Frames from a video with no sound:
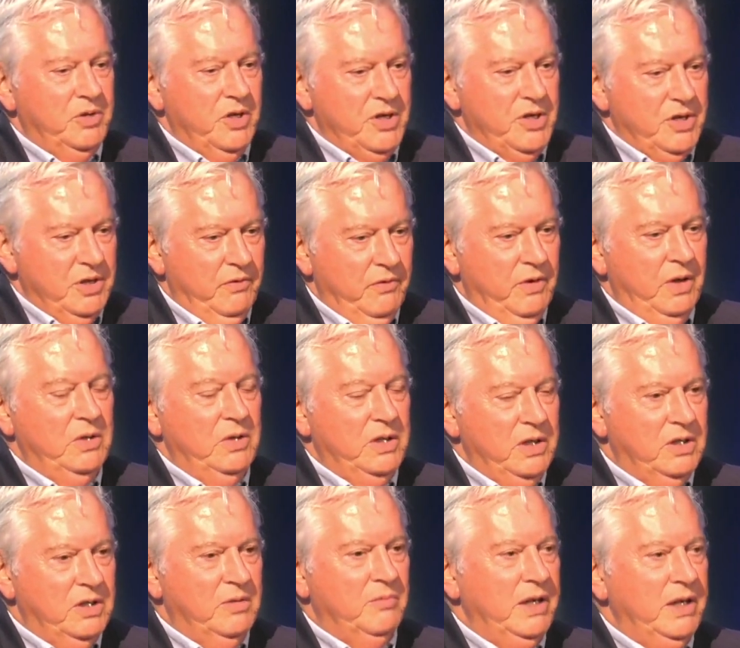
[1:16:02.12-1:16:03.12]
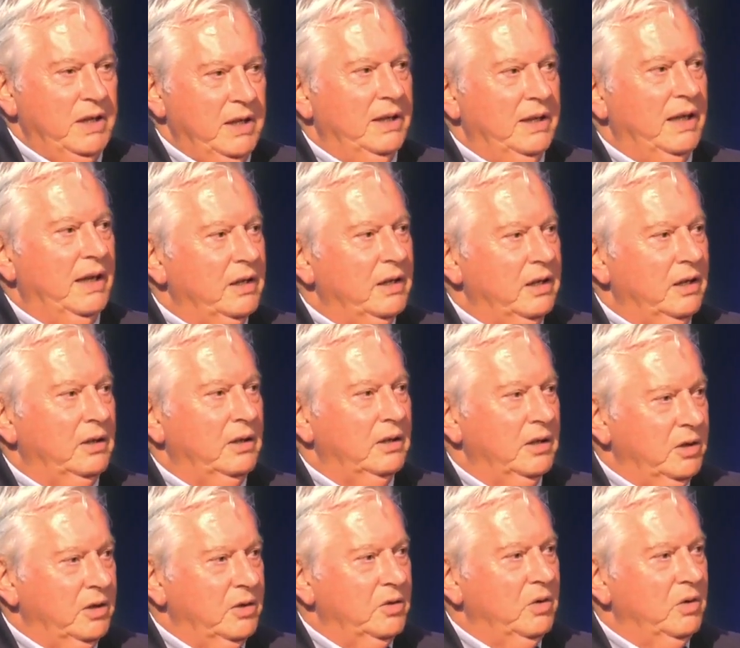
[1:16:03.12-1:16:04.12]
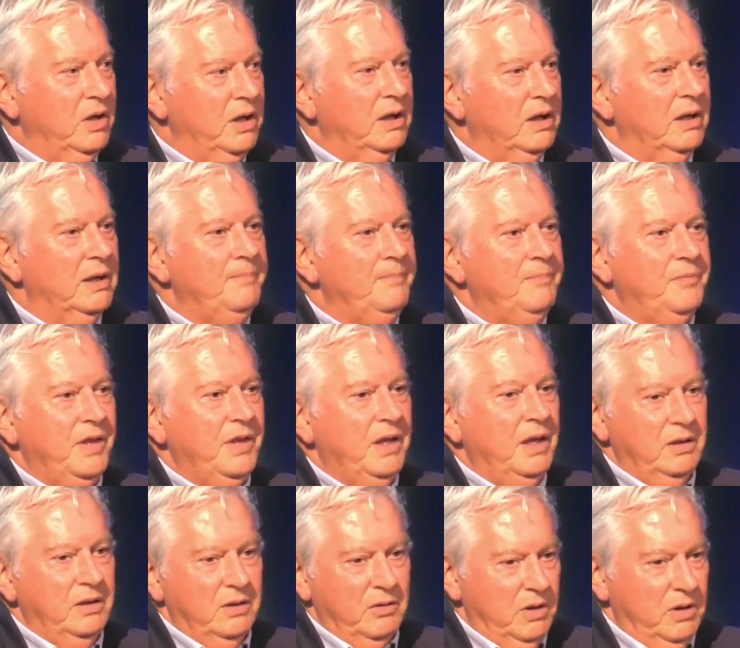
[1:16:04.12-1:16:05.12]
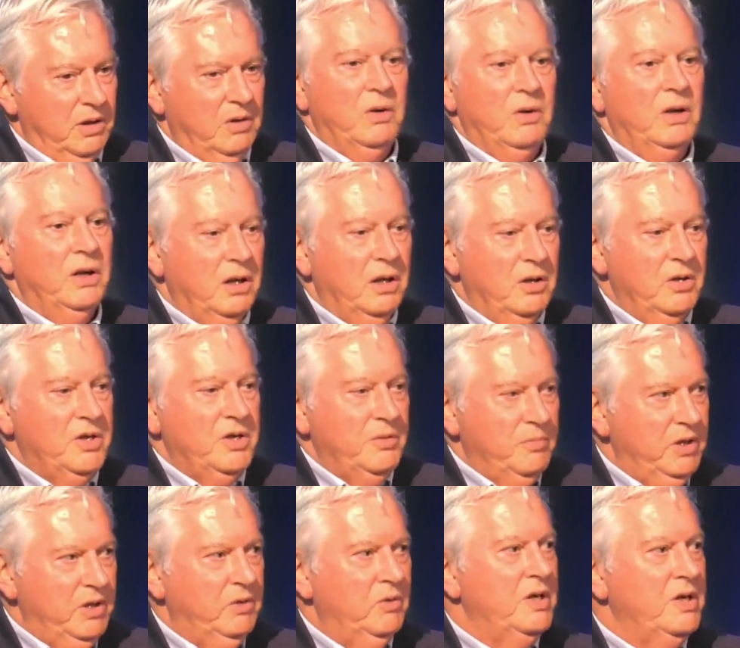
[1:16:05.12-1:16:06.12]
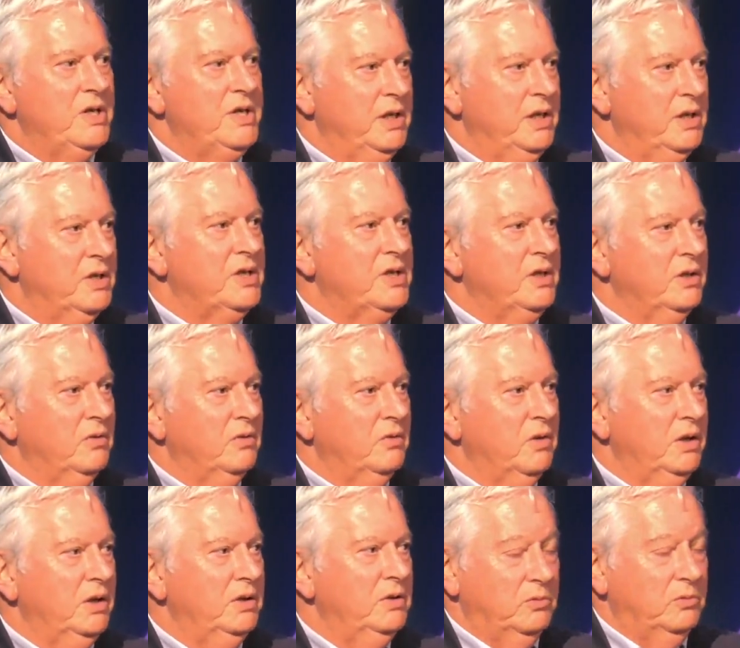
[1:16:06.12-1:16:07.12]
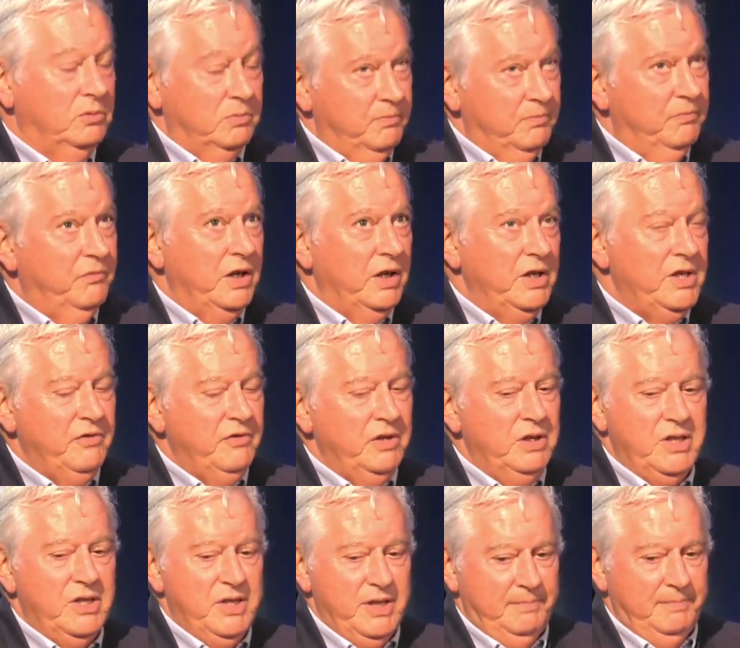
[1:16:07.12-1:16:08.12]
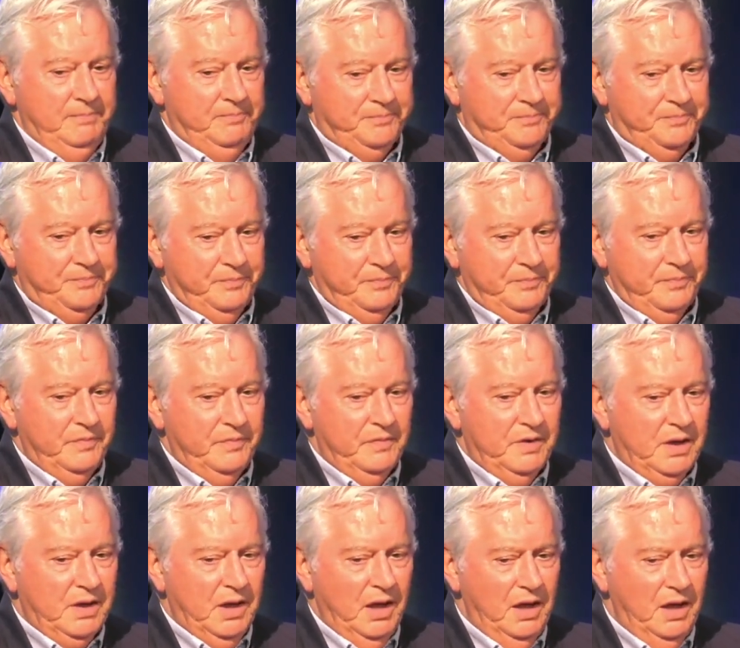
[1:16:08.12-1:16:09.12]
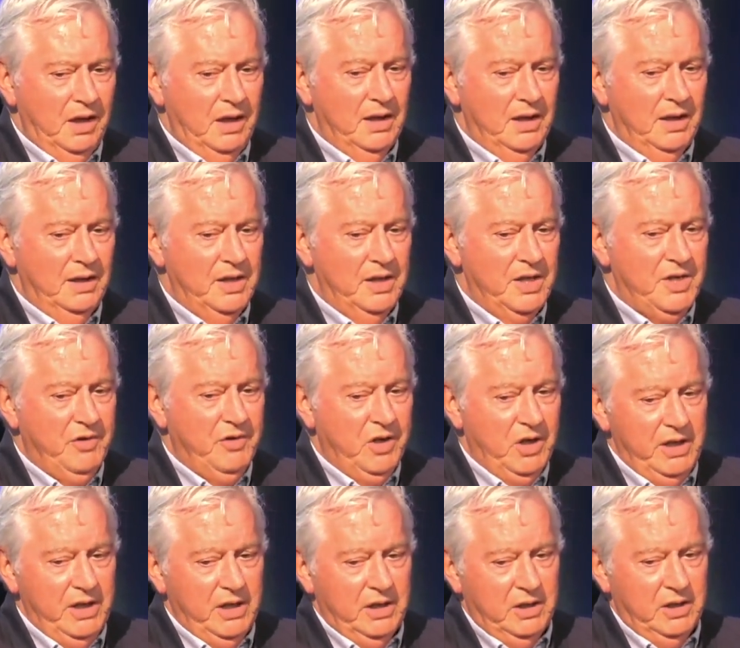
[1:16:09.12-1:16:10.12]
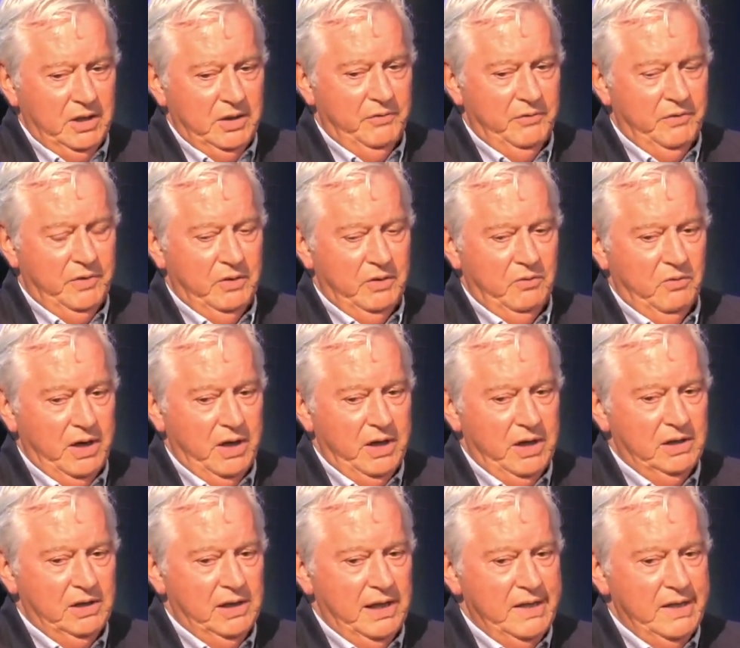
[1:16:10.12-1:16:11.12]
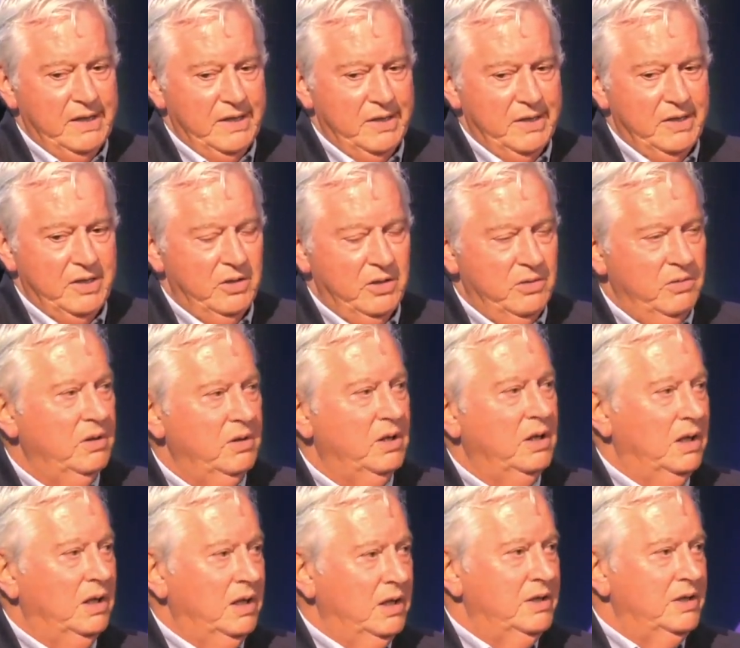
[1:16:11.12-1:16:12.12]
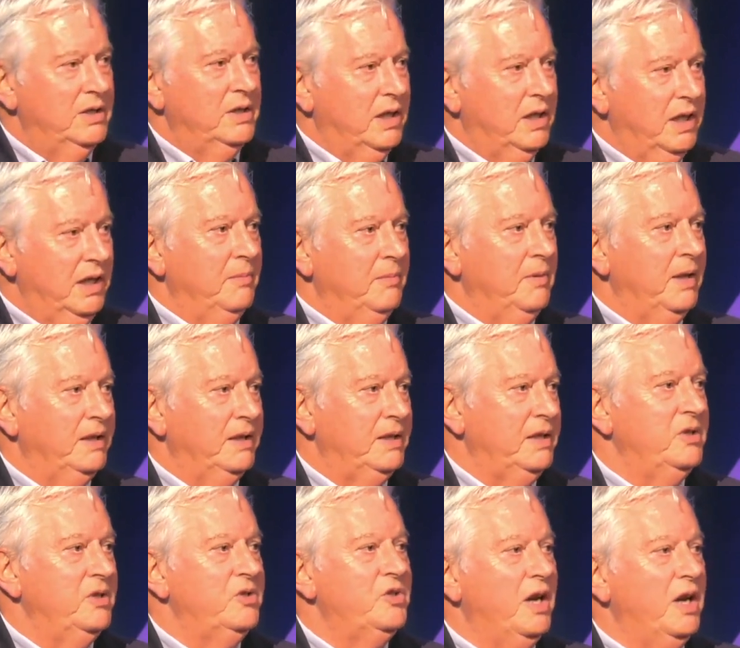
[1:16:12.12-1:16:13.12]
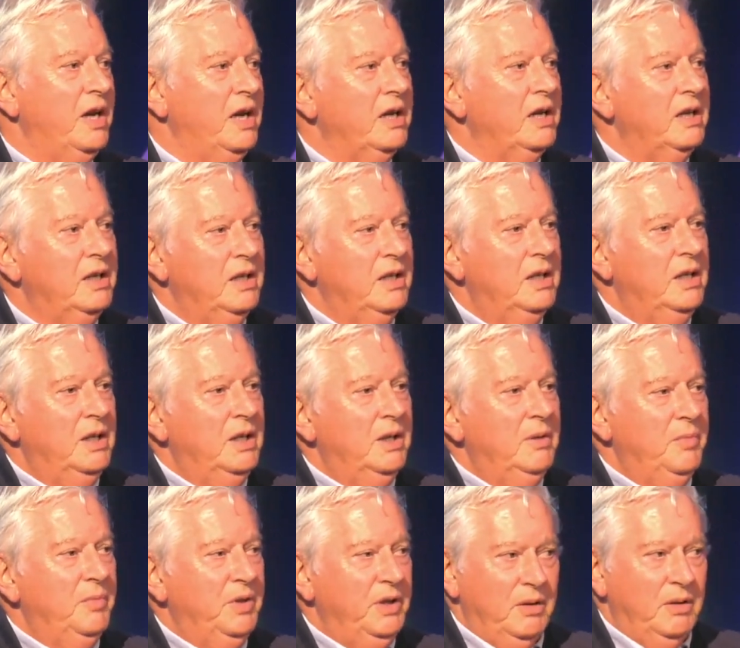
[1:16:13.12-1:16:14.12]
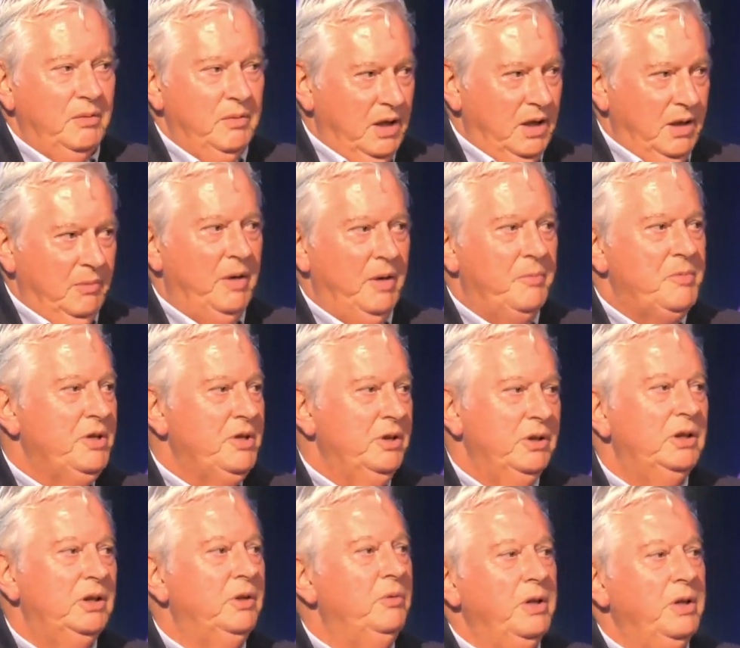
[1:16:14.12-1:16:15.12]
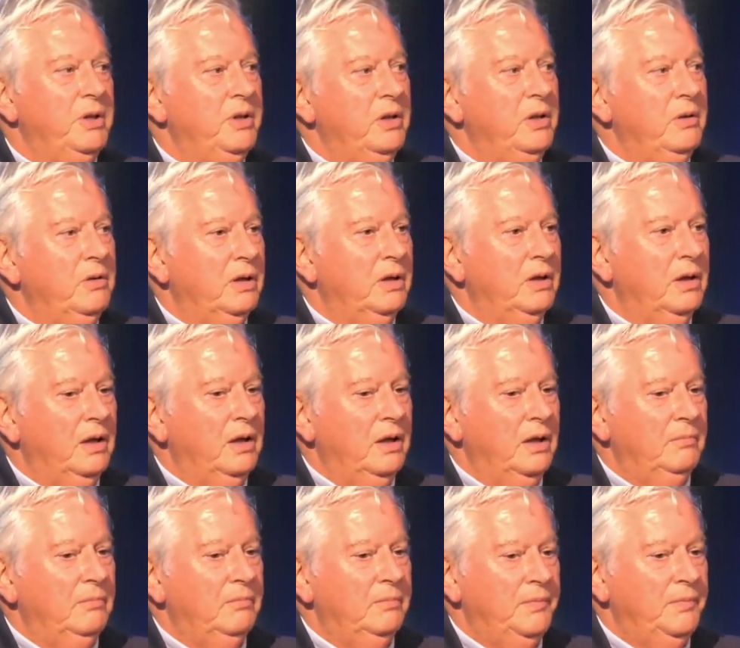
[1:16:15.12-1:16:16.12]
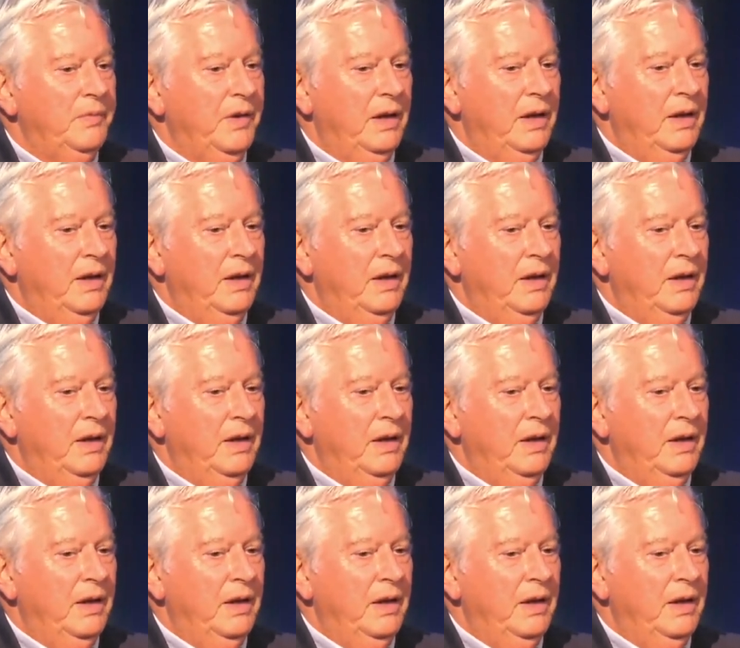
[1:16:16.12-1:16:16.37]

just devoted to making that car go quicker. And the quicker it goes, the better it sticks to the road, or vice versa. Uh, and it's very hard for the regulator to, to keep that in check. But I'm, I'm absolutely with you. Um,